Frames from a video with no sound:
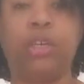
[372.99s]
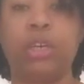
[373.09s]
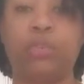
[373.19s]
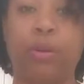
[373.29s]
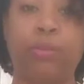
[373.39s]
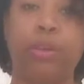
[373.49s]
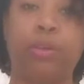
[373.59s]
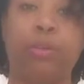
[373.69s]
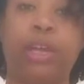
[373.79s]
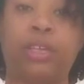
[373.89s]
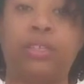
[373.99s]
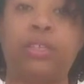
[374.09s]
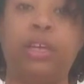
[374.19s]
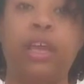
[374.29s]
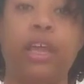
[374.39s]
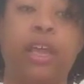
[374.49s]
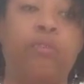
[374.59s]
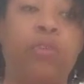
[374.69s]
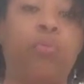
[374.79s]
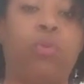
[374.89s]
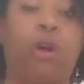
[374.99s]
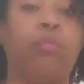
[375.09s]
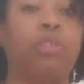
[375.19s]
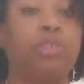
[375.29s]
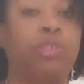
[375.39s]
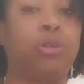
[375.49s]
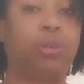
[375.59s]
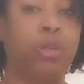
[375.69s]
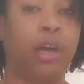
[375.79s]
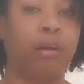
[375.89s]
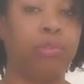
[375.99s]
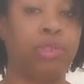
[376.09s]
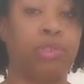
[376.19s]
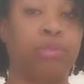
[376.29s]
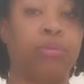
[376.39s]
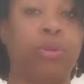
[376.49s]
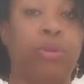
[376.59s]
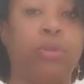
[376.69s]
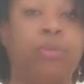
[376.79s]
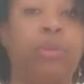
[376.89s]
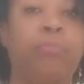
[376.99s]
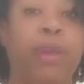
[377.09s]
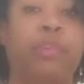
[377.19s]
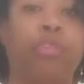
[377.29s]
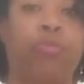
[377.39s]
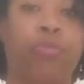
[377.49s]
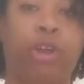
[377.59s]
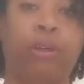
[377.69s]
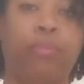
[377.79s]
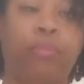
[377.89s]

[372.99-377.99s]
Because what we're going to do next, if you want, this is totally optional, you can paint your frame.